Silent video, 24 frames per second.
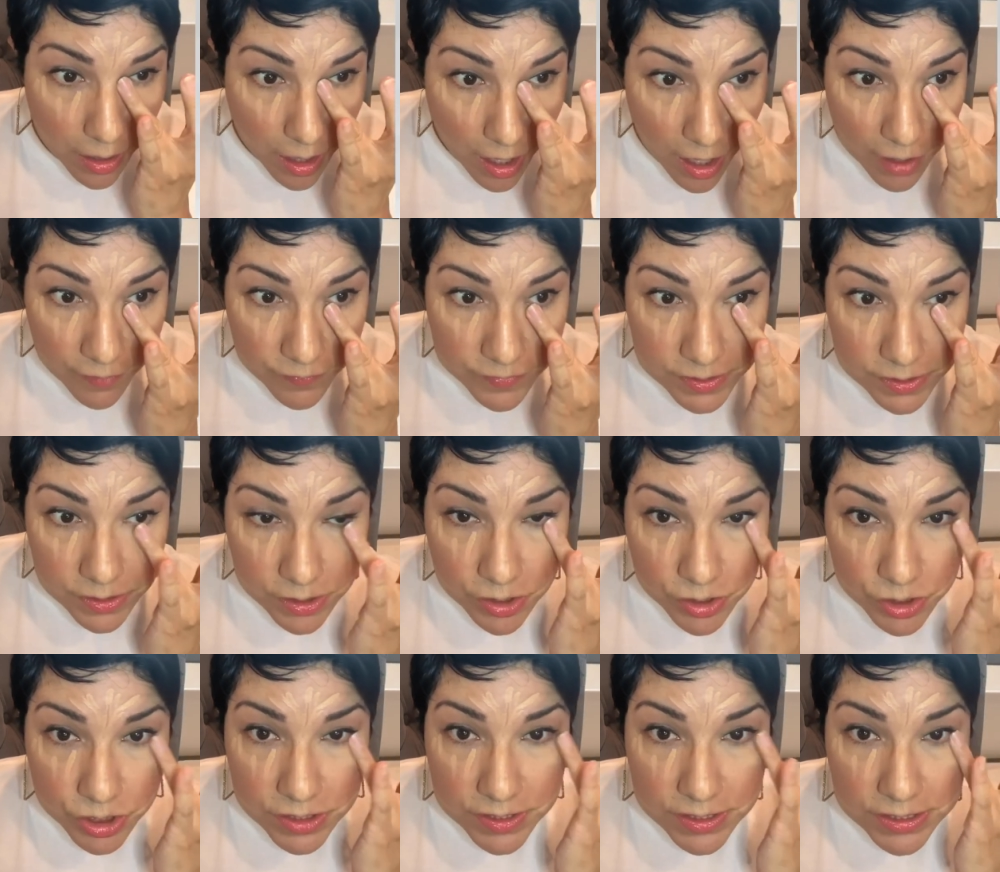So you're
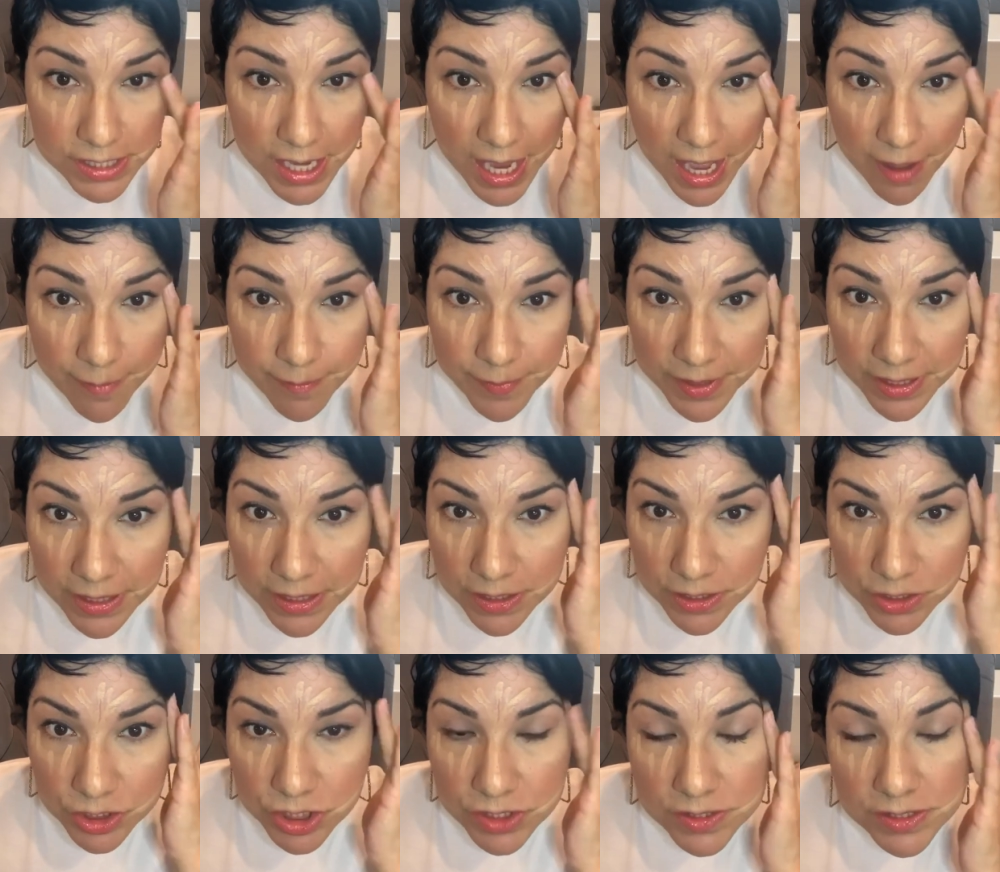just tapping
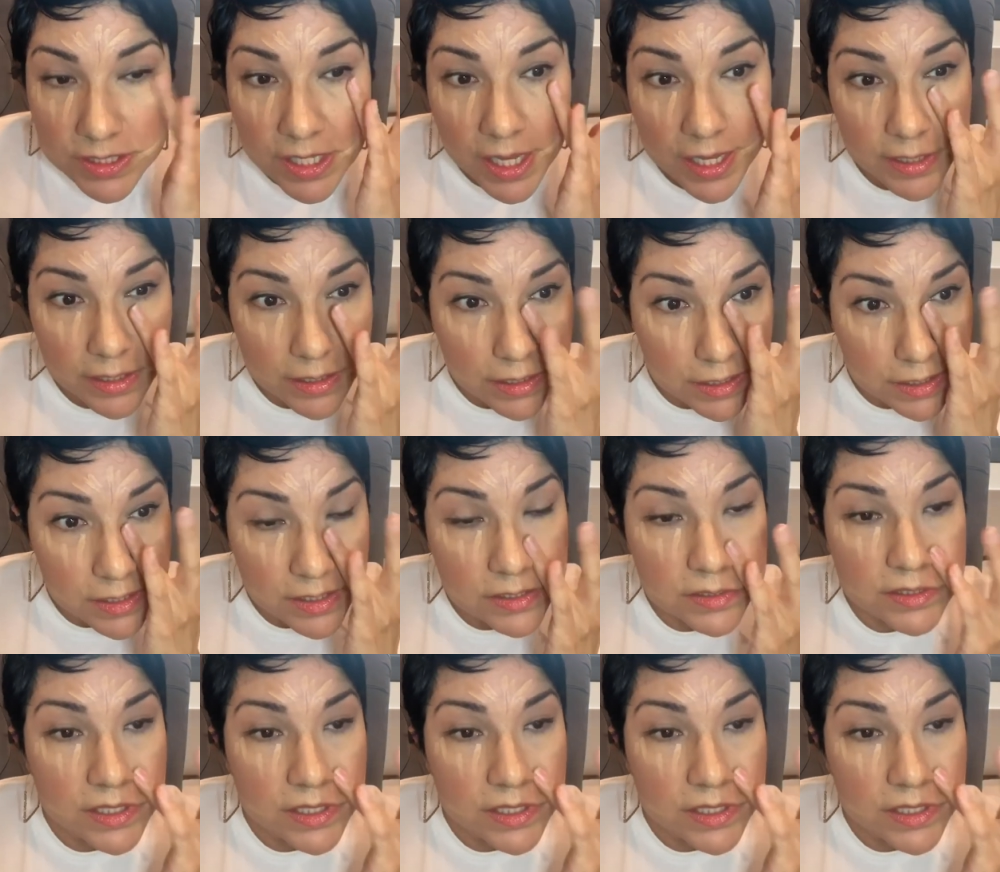just like this,